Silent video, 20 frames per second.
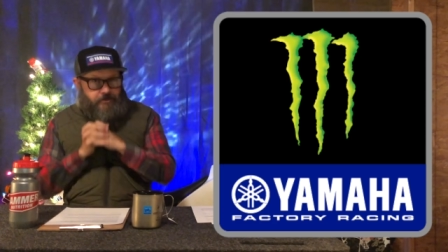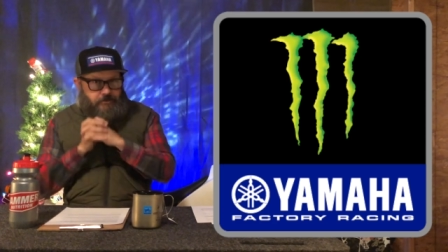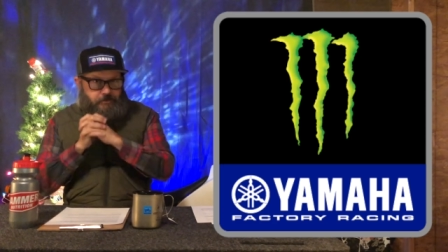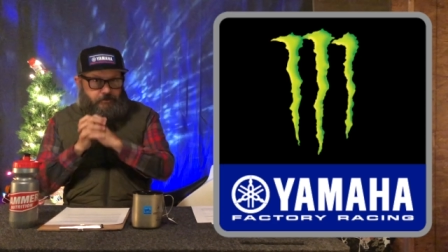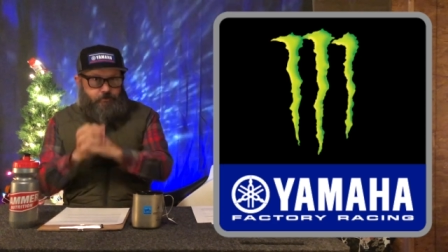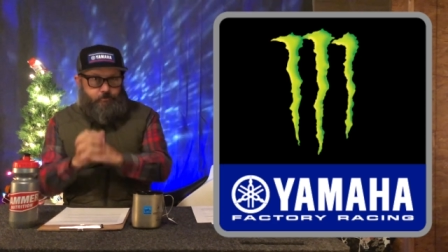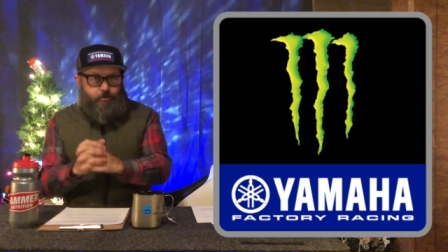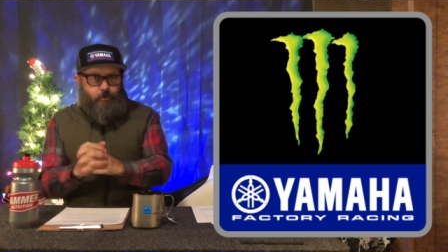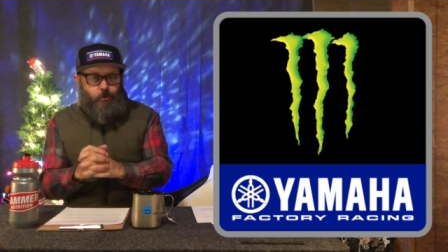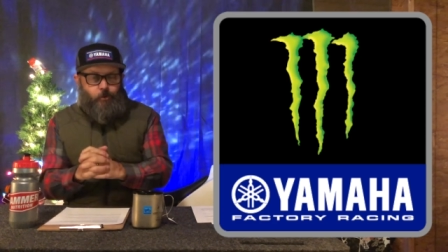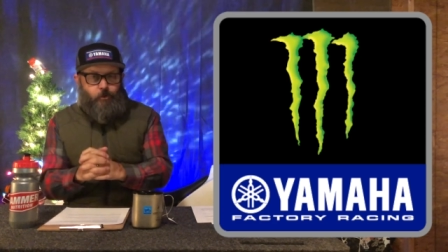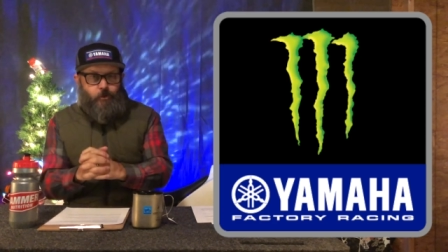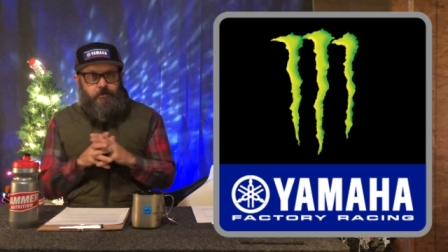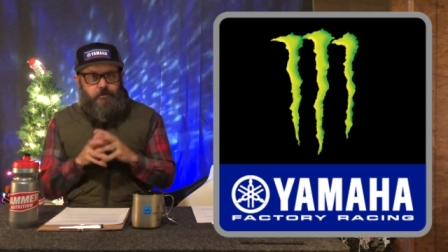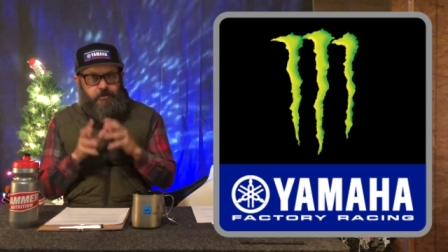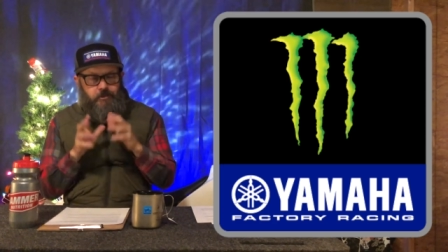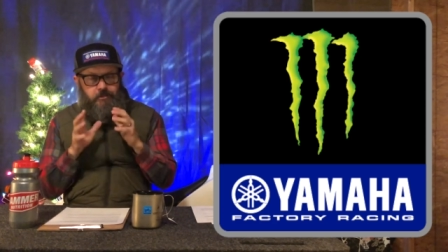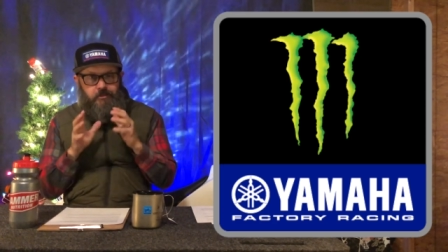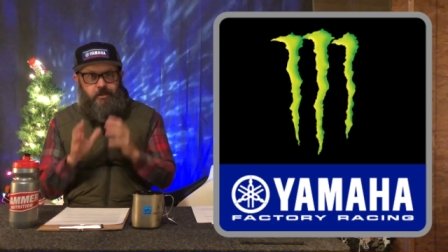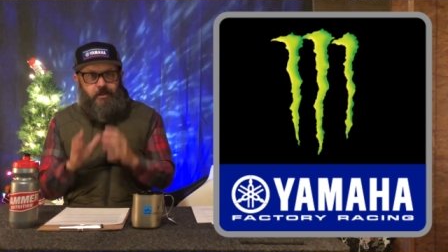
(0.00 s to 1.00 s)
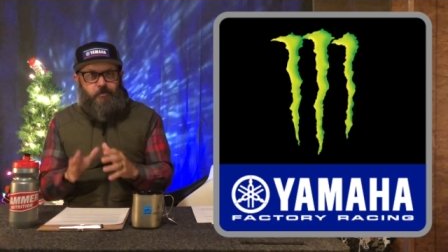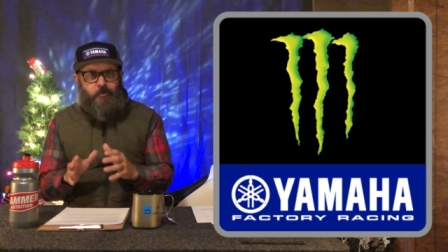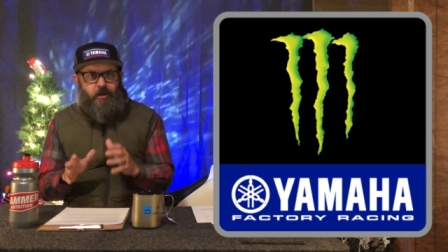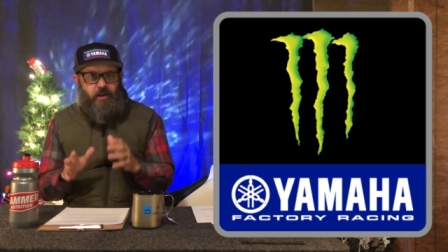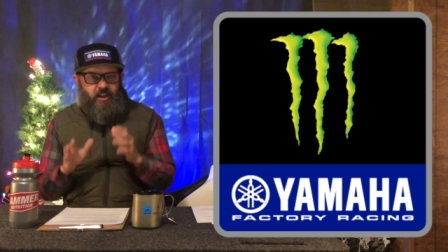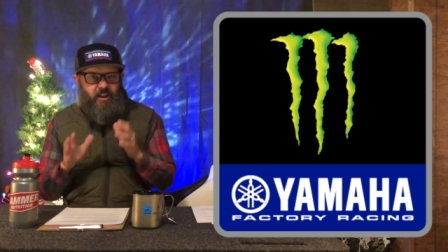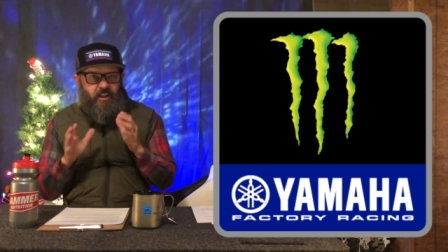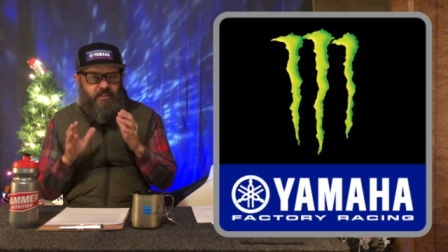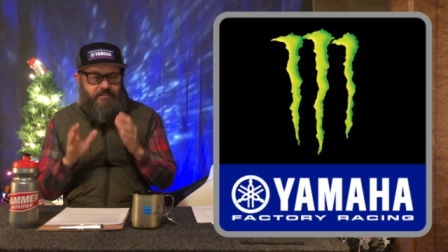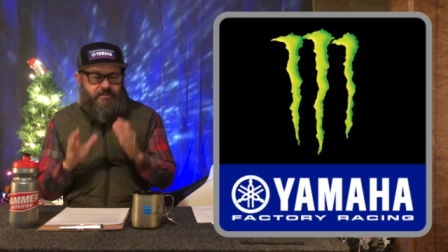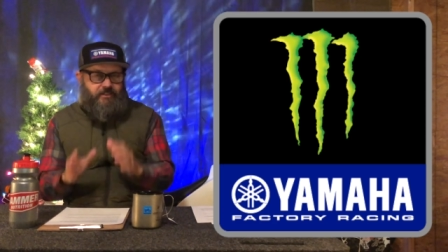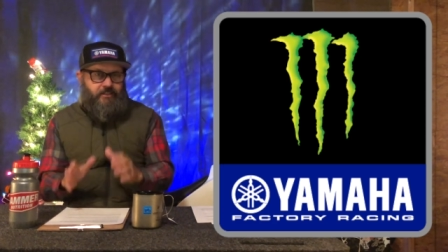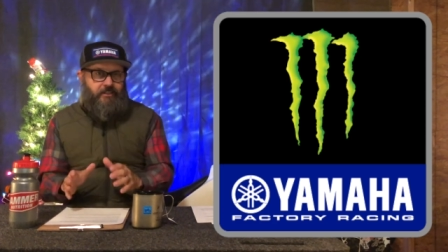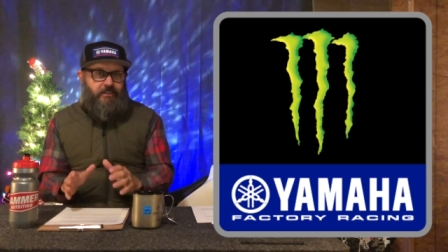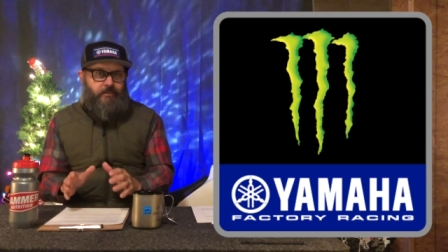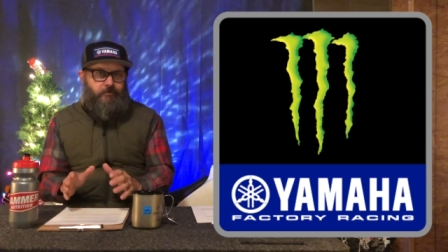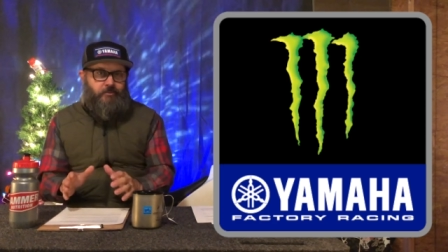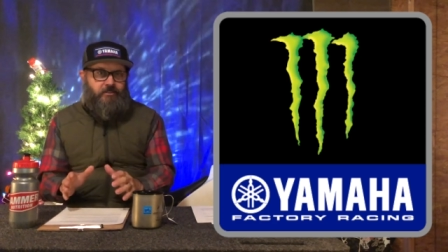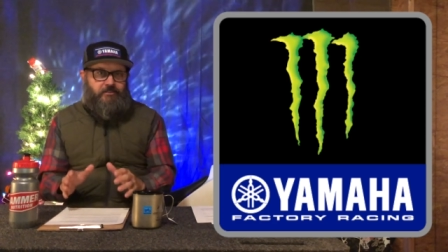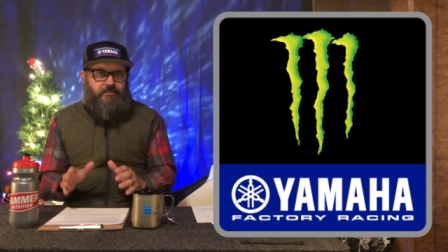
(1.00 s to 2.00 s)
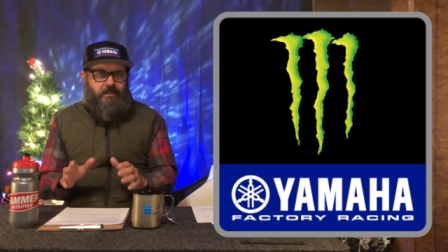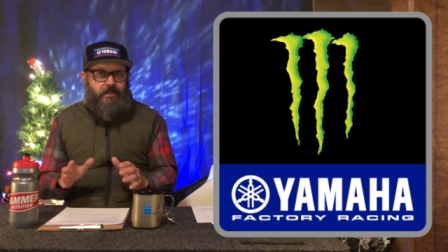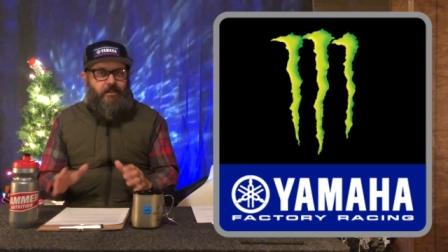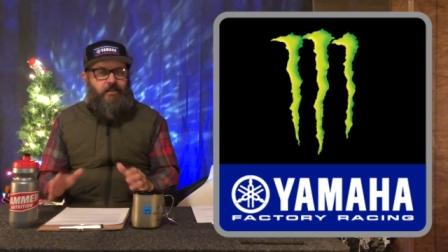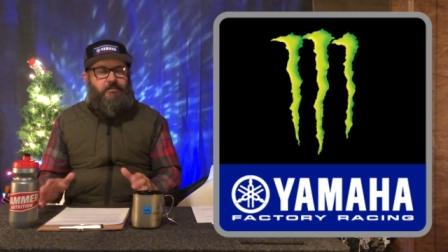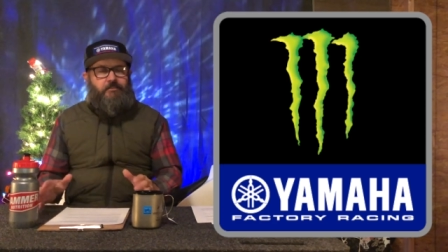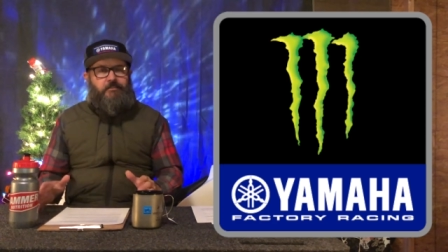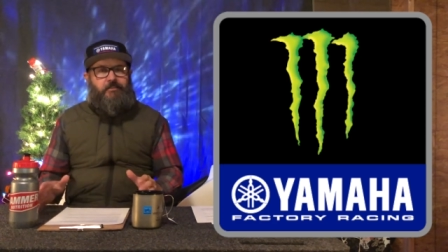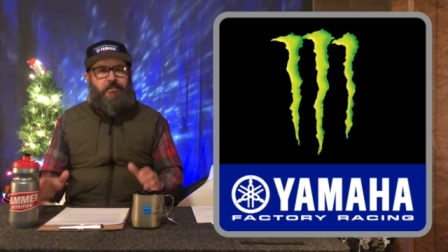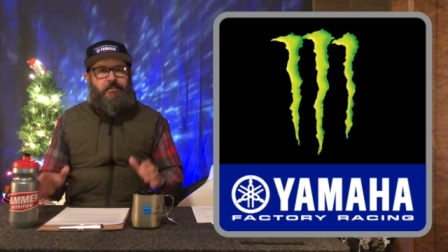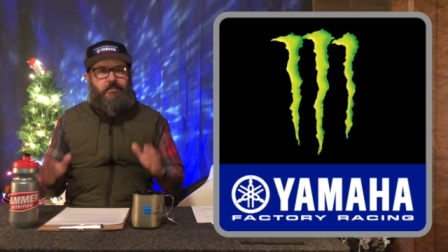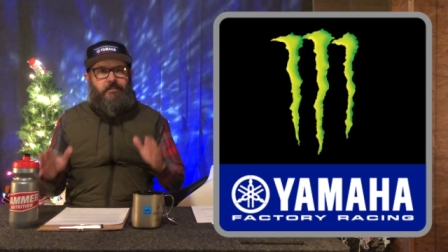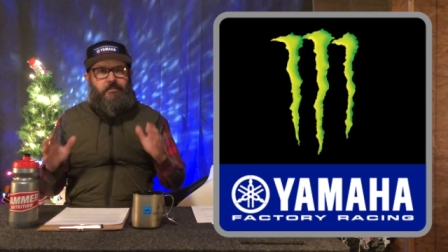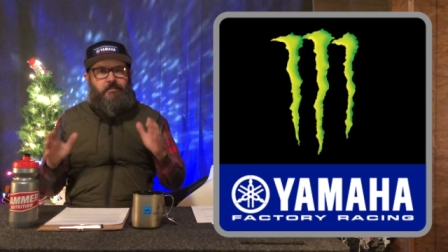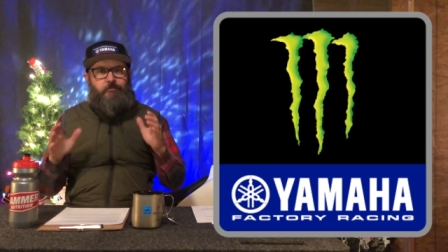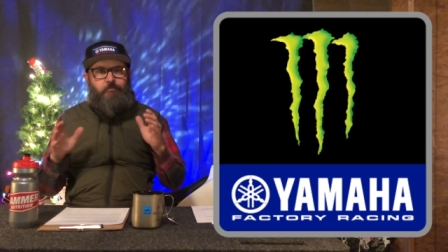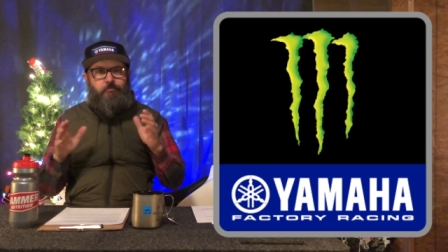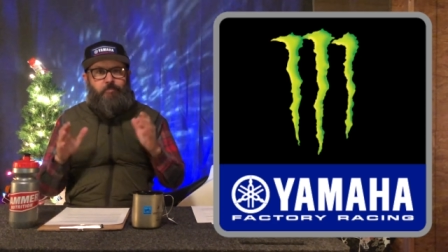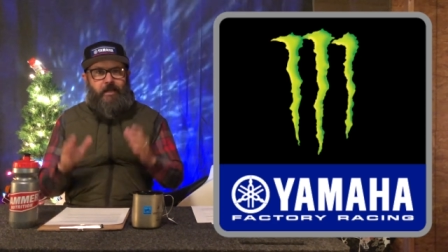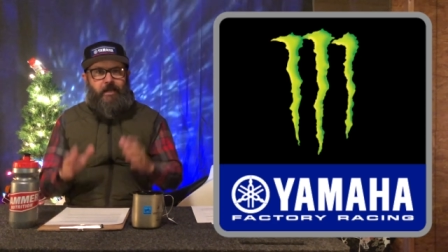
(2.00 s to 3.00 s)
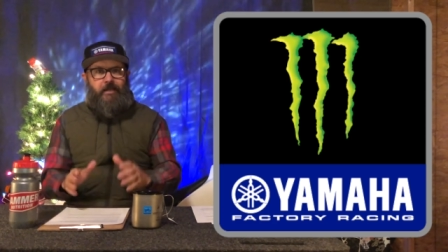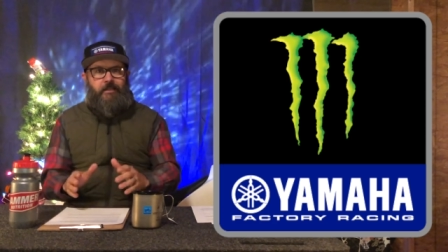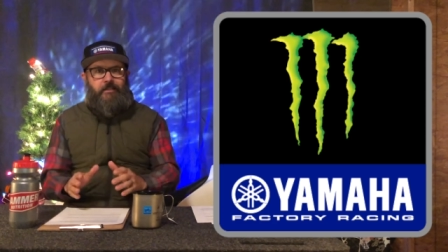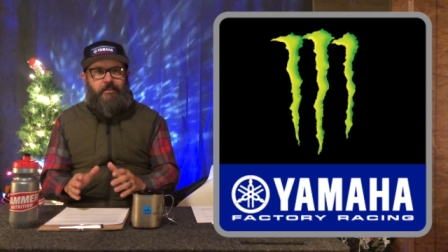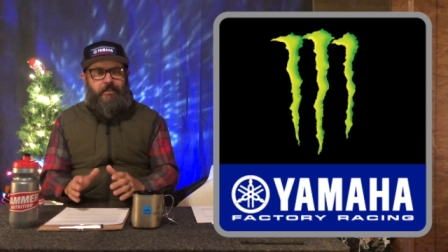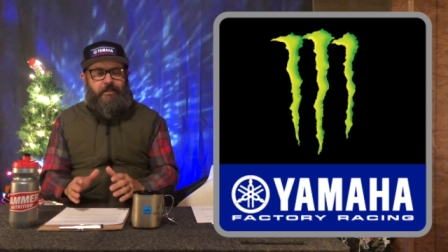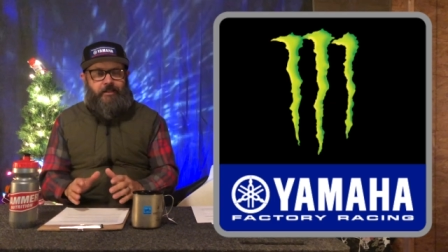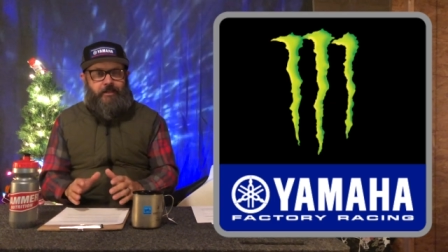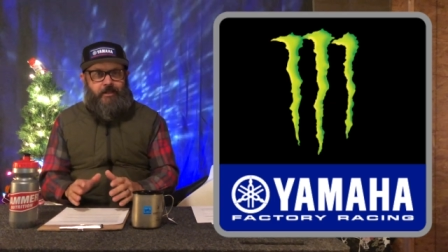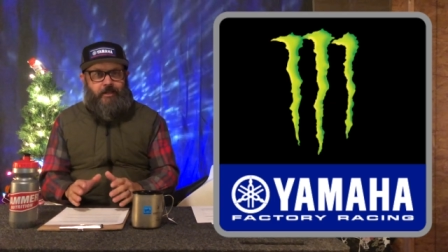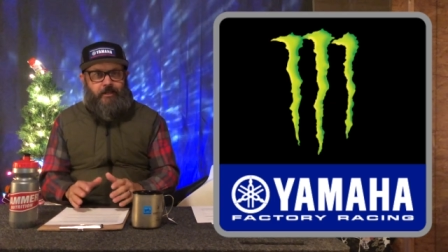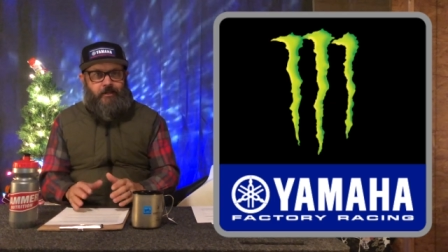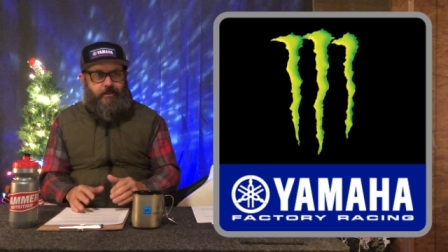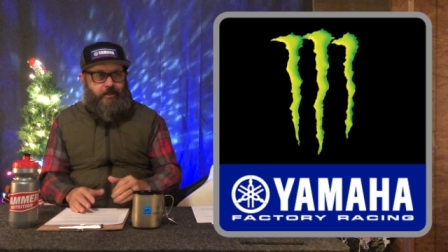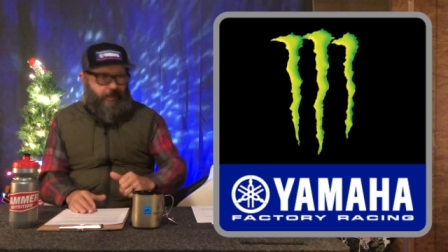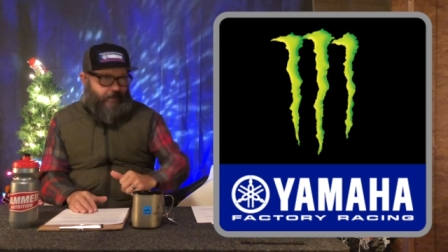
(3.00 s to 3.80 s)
support the Yamaha team that's out there battling it out,